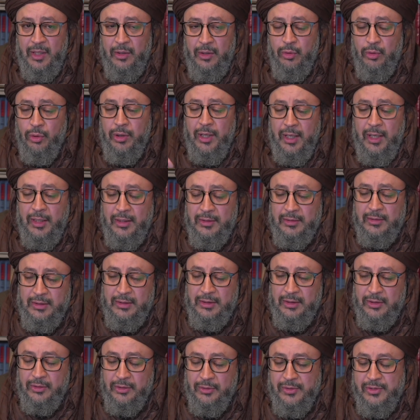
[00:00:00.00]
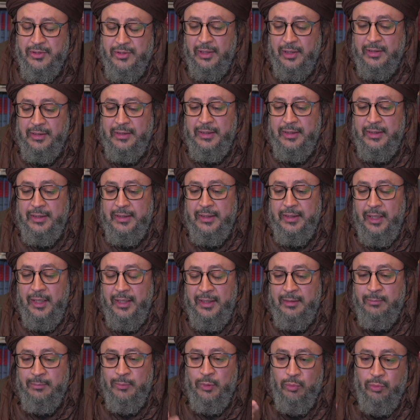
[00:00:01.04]
or studying
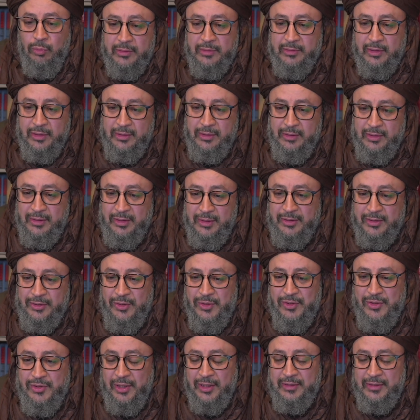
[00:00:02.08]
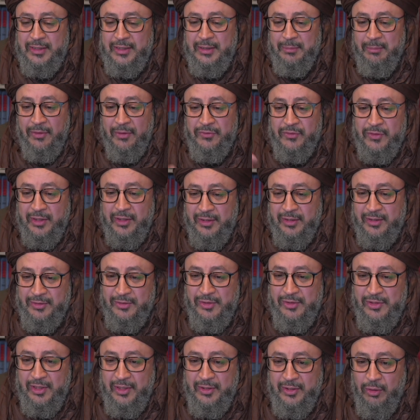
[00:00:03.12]
ilm al-wada, you're studying mantiq, you're
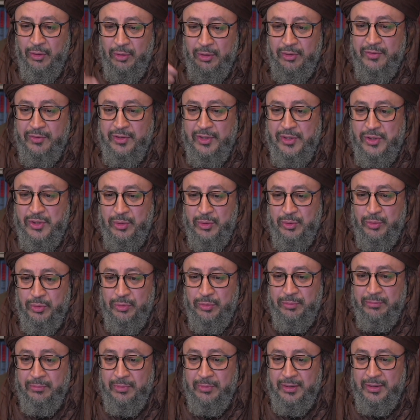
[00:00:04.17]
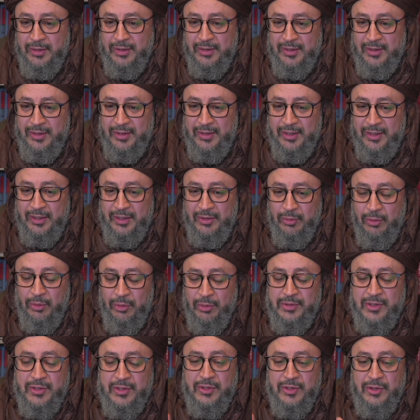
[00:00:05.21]
studying all of these ulum in
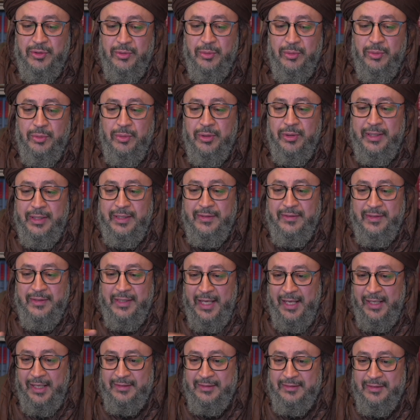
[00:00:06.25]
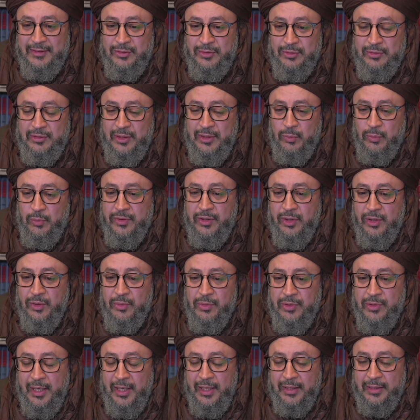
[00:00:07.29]
order to, in the end, to deal with the
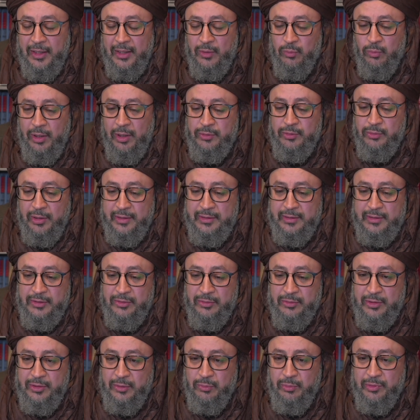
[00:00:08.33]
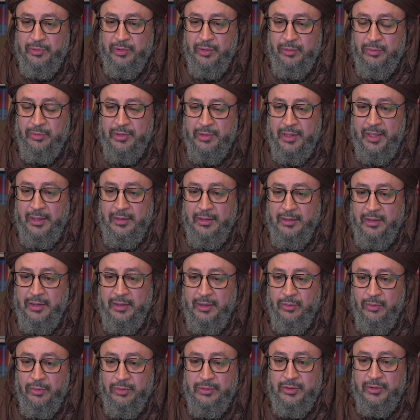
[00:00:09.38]
Quran. And why do I need to deal with the Quran?
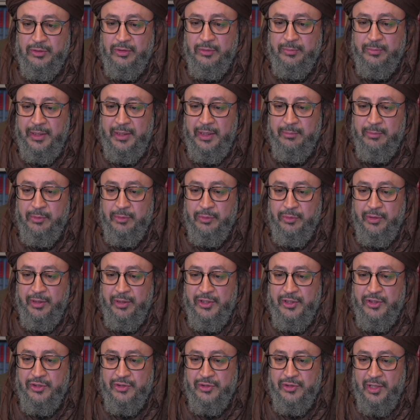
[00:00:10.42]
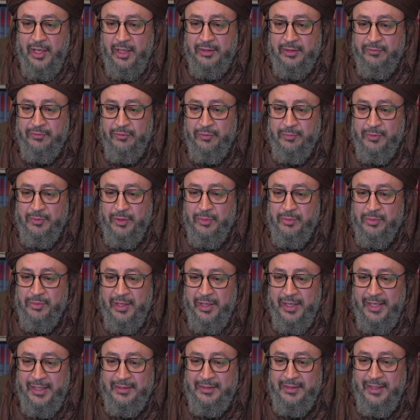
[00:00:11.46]
In order to be able to extract from the
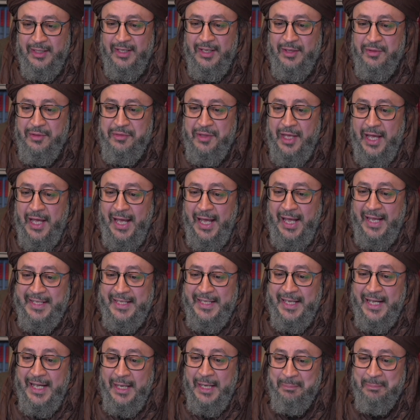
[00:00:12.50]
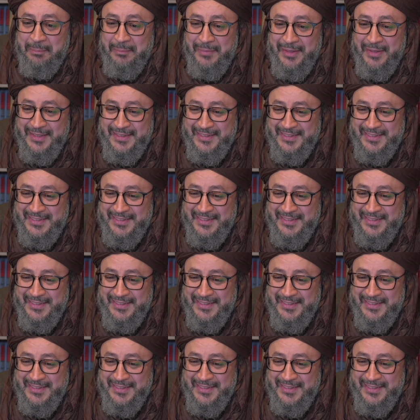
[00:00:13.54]
Quran the ahkam,